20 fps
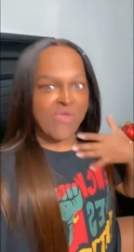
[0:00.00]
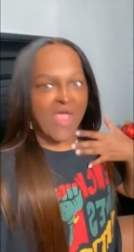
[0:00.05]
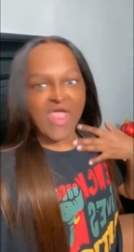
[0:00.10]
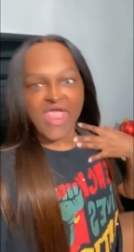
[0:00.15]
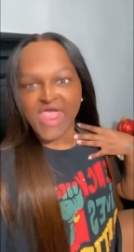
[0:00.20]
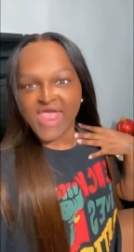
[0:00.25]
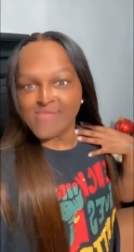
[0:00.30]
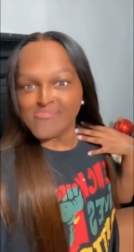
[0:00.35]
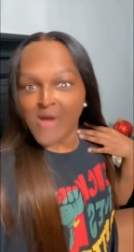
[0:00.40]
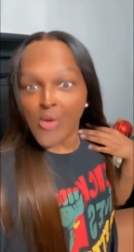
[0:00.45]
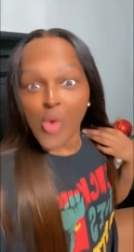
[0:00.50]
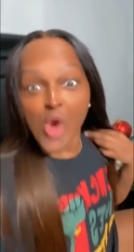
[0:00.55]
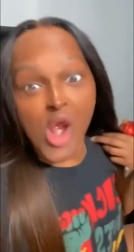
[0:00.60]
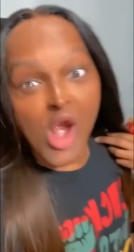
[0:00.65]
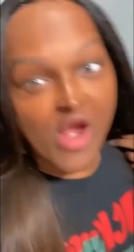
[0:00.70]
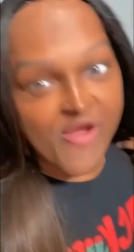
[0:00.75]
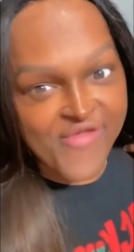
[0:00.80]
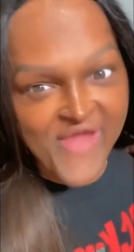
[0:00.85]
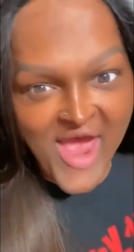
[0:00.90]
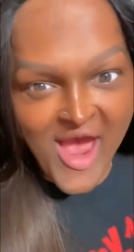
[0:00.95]
I can't get my
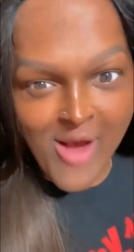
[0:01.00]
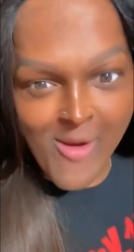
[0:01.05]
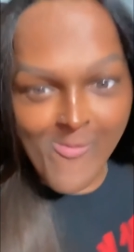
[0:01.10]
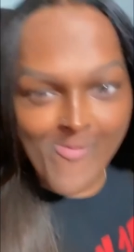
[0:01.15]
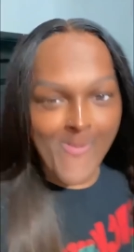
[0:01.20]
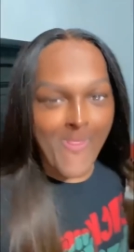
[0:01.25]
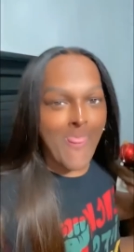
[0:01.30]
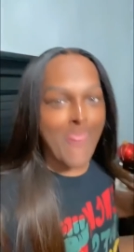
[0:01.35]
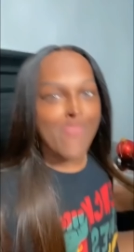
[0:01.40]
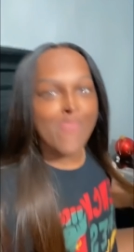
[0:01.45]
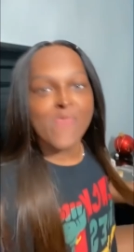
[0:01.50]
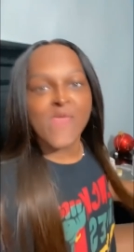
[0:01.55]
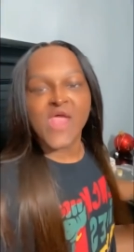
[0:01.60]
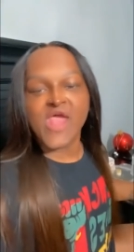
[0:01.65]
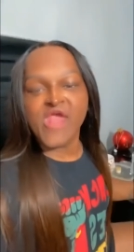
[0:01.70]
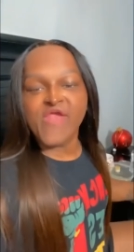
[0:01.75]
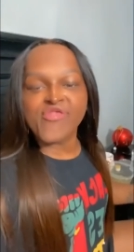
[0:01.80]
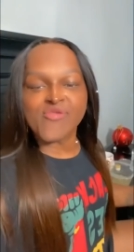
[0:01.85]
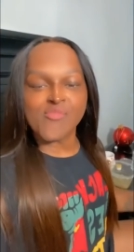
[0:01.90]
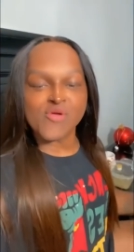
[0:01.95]
words out.
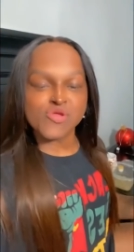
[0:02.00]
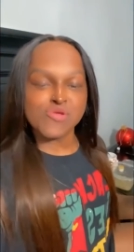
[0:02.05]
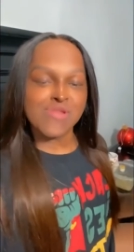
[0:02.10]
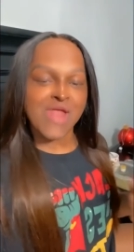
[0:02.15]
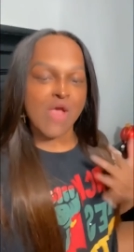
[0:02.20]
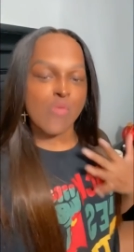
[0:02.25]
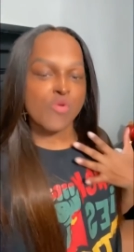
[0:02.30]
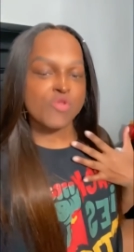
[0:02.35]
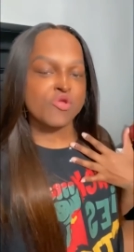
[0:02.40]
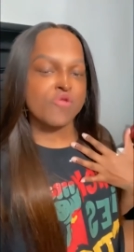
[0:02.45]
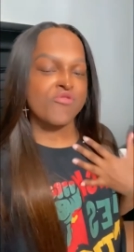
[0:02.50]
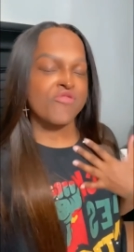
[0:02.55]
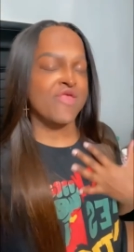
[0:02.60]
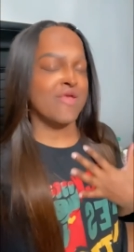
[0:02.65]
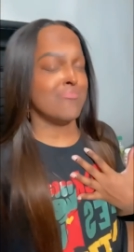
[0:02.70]
He told me, you like what you see?